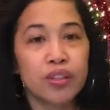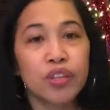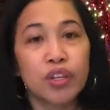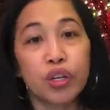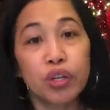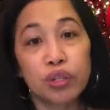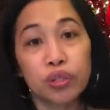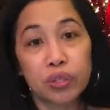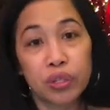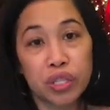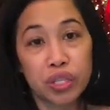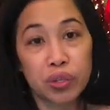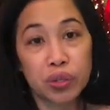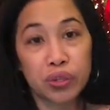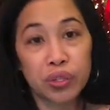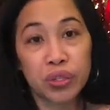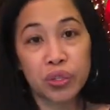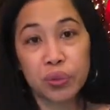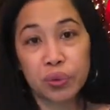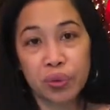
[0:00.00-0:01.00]
the
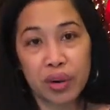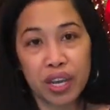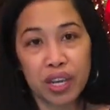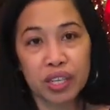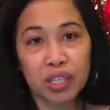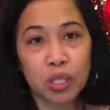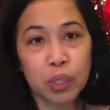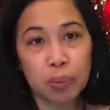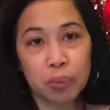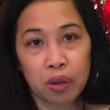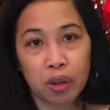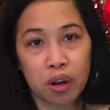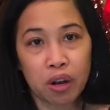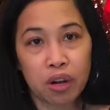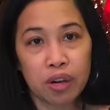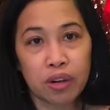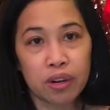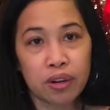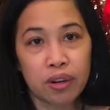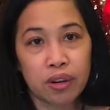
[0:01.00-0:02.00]
glutinous rice
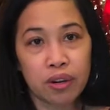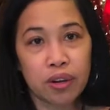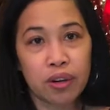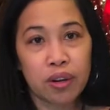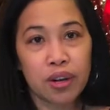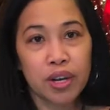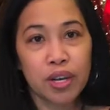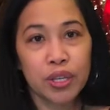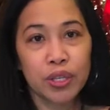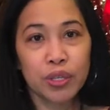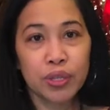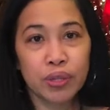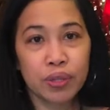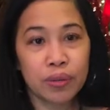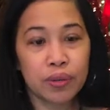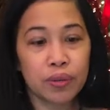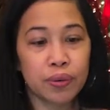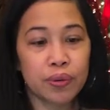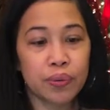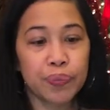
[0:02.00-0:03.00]
flour.
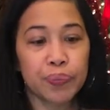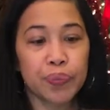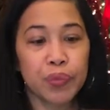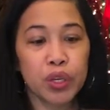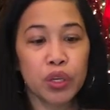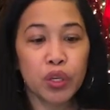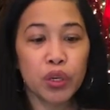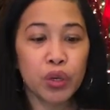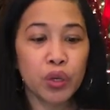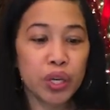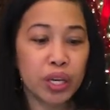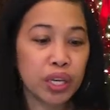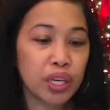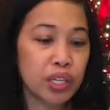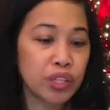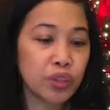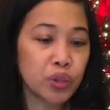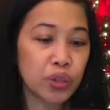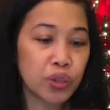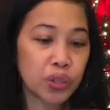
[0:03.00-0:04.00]
So you
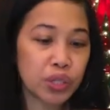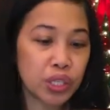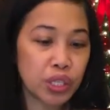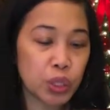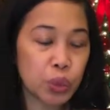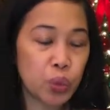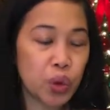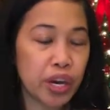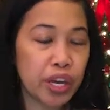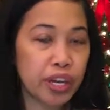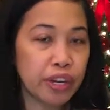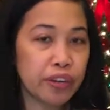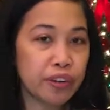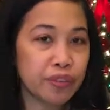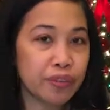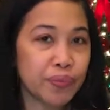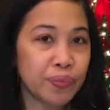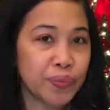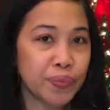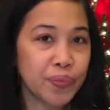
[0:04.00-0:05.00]
can use this
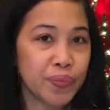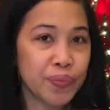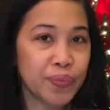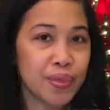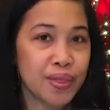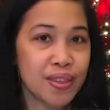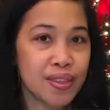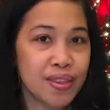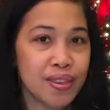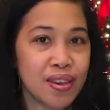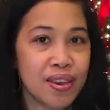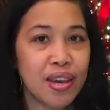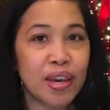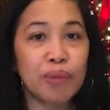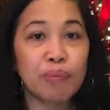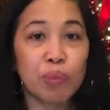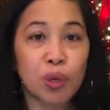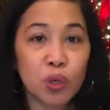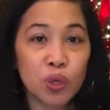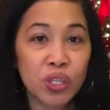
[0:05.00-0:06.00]
one,
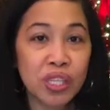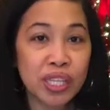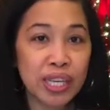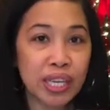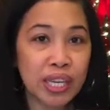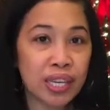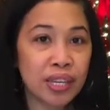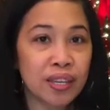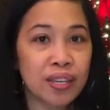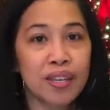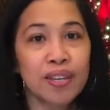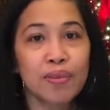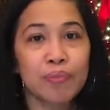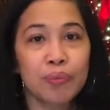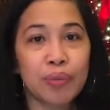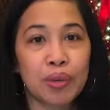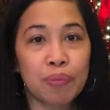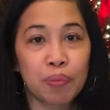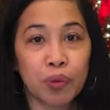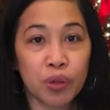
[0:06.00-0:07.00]
and mostly
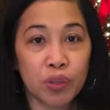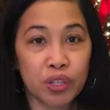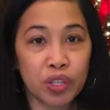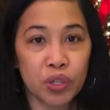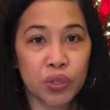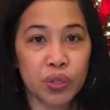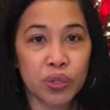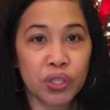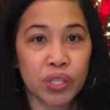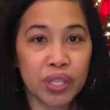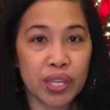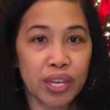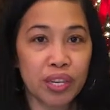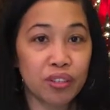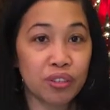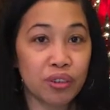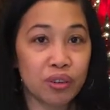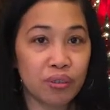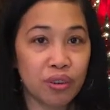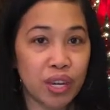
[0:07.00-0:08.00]
people they use
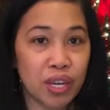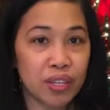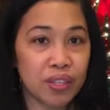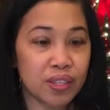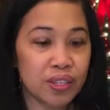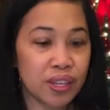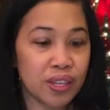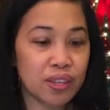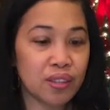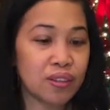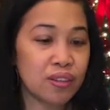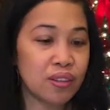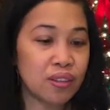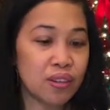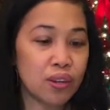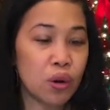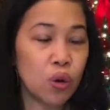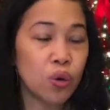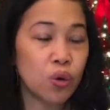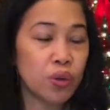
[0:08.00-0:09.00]
like the rice, like
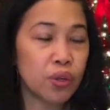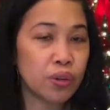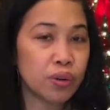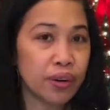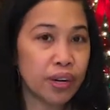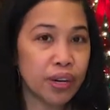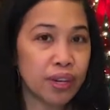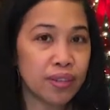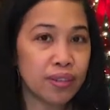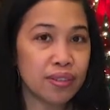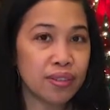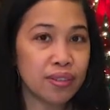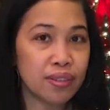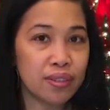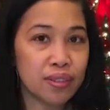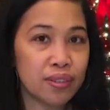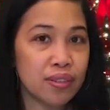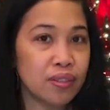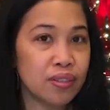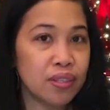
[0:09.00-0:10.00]
the whole
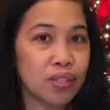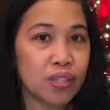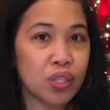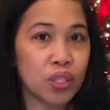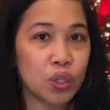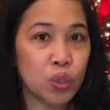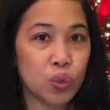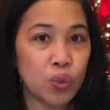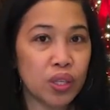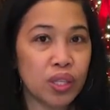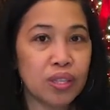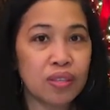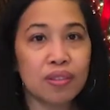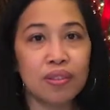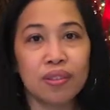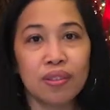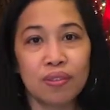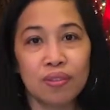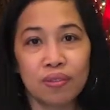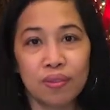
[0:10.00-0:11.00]
rice, the sweet
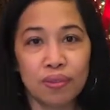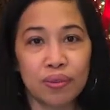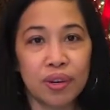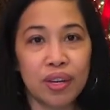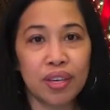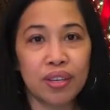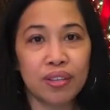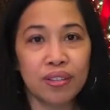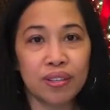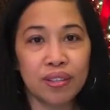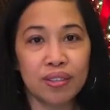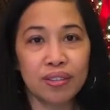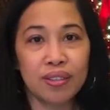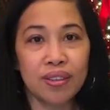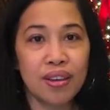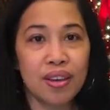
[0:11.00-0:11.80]
rice.